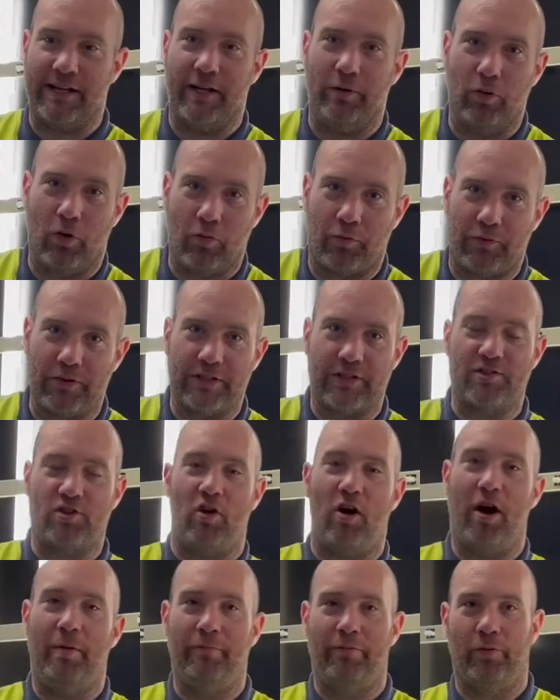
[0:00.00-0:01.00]
all for your
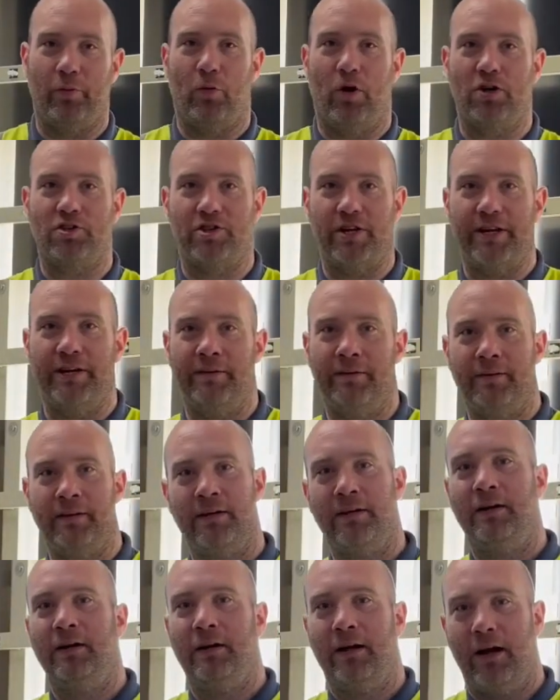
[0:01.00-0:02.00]
time, for watching.
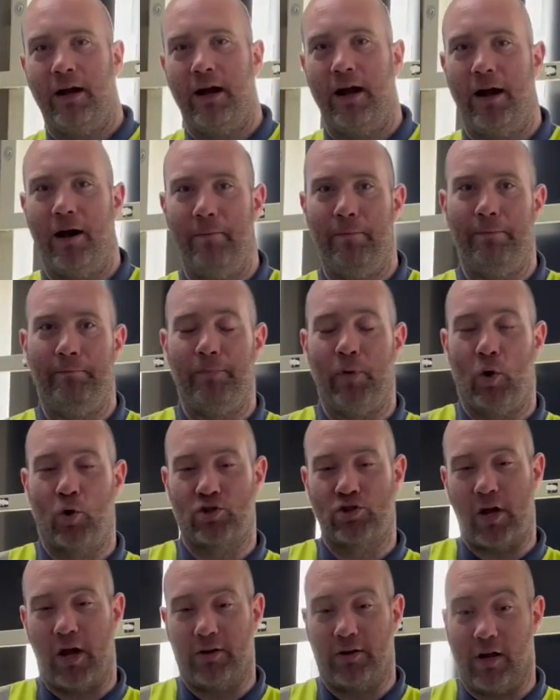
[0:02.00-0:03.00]

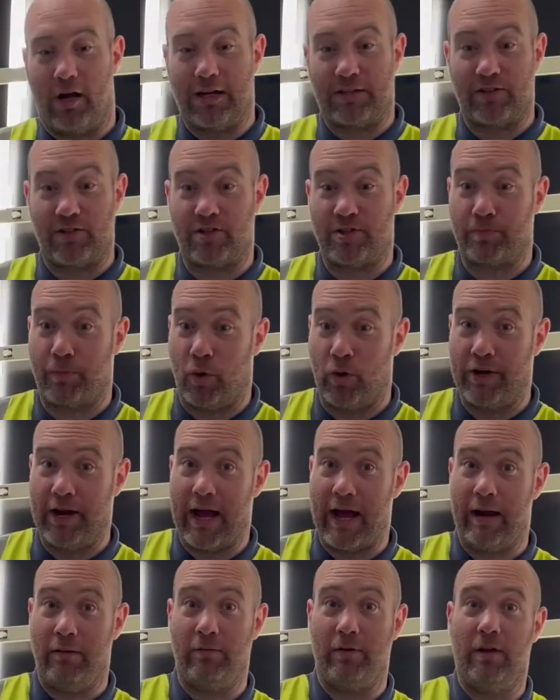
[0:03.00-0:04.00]
Also, I'd like to point
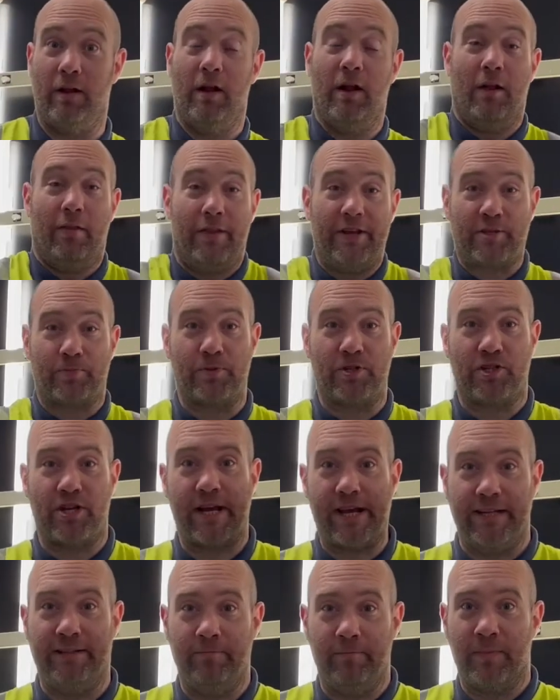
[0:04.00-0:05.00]
out, this
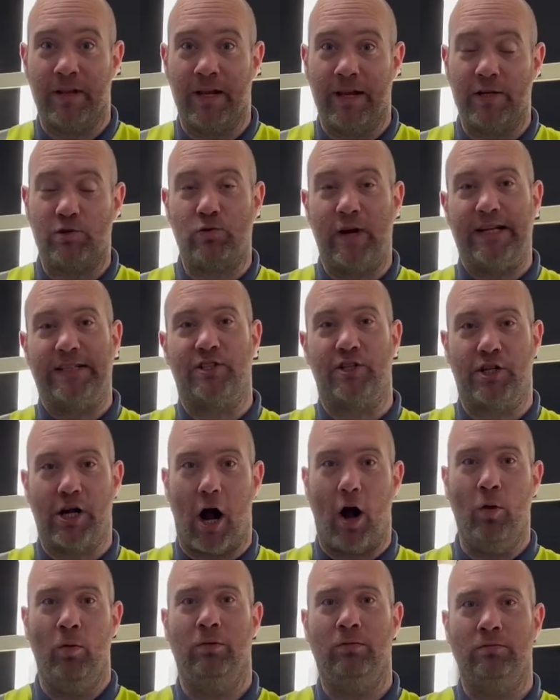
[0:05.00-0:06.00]
machine is ready to
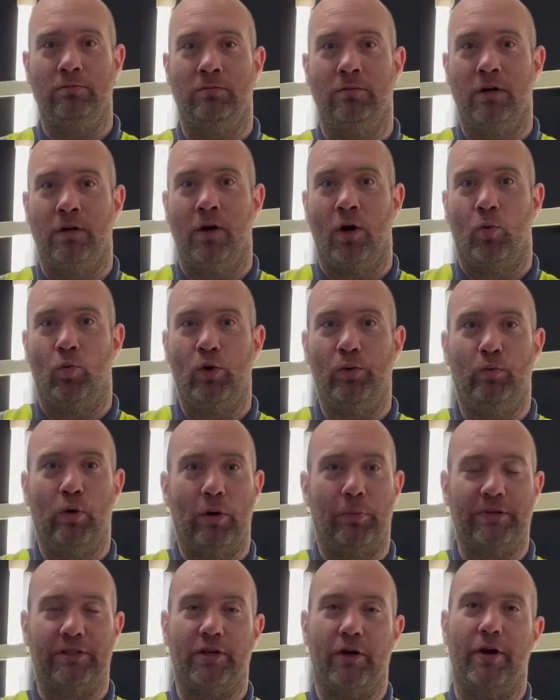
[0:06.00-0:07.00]
go. We will
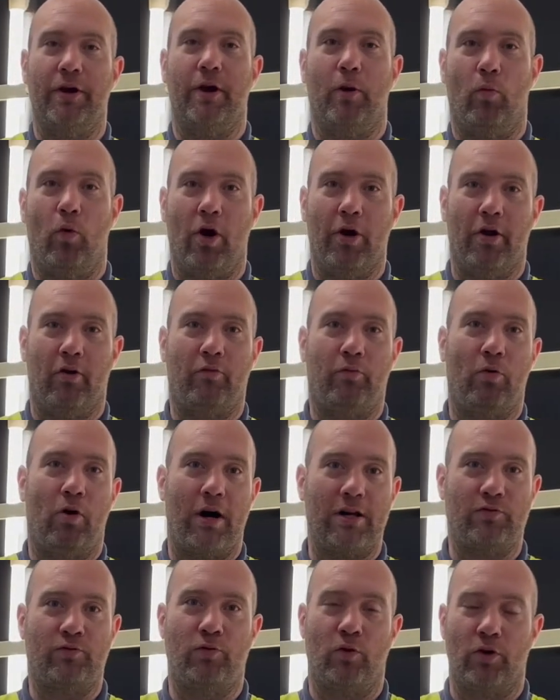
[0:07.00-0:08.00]
be doing a one-off
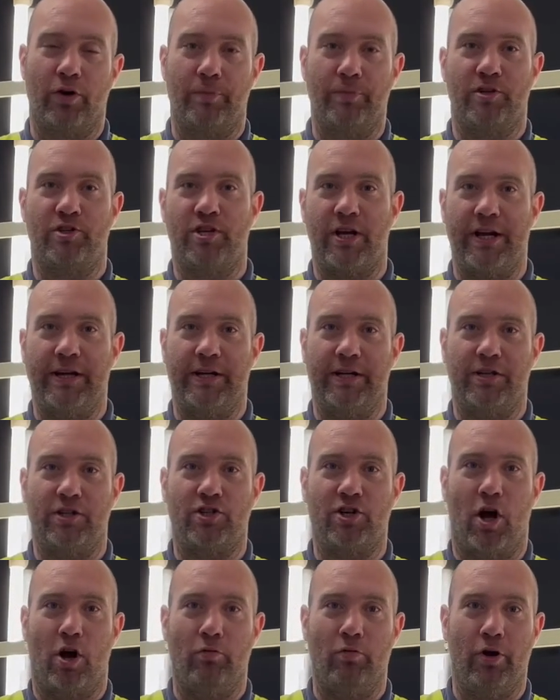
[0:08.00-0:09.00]
price for the machine in the
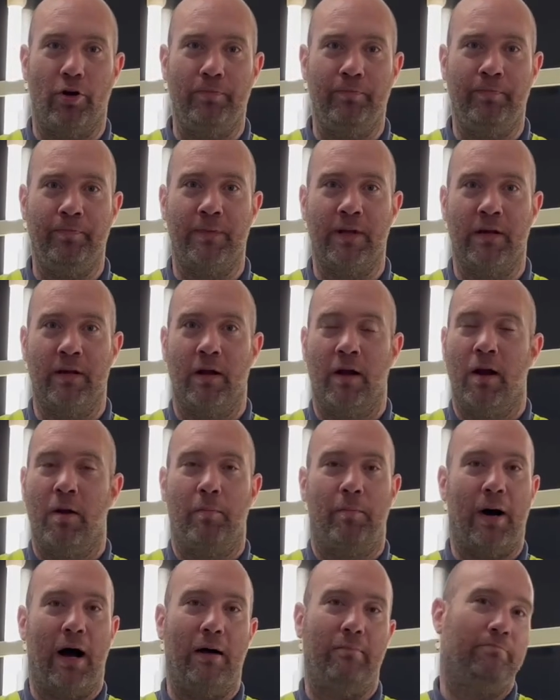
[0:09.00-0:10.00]
showroom,
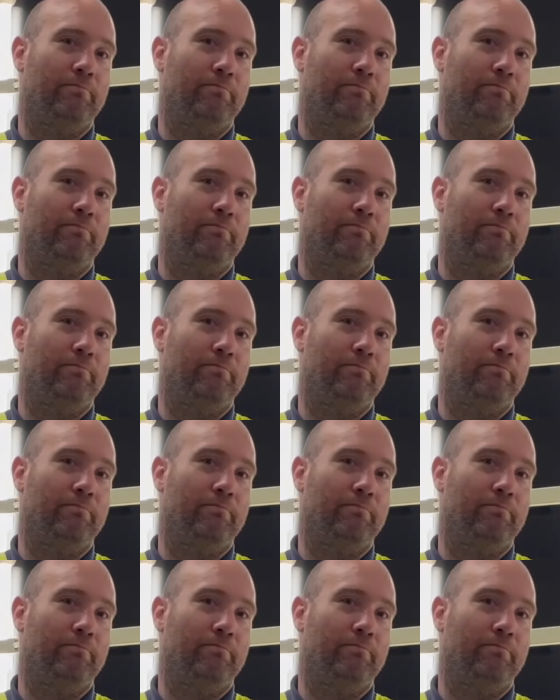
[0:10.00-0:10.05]
but